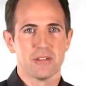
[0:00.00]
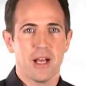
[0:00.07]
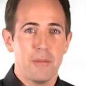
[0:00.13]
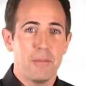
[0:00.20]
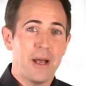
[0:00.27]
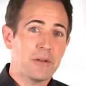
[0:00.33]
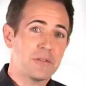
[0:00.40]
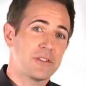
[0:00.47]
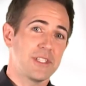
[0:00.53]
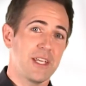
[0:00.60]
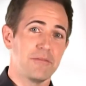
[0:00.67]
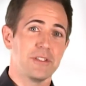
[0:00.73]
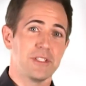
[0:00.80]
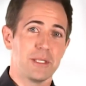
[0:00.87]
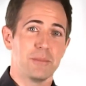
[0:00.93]
about
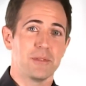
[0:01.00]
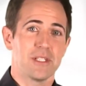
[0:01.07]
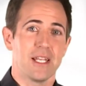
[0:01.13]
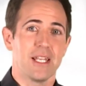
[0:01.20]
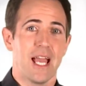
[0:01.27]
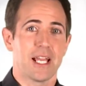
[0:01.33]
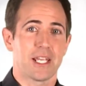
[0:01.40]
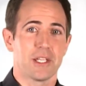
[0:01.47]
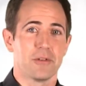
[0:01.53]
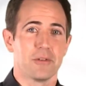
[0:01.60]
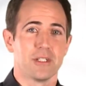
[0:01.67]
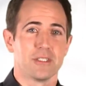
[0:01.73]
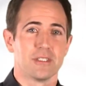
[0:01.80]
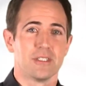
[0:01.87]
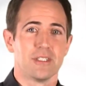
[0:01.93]
70%
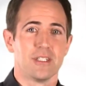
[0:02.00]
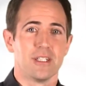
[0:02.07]
accurate.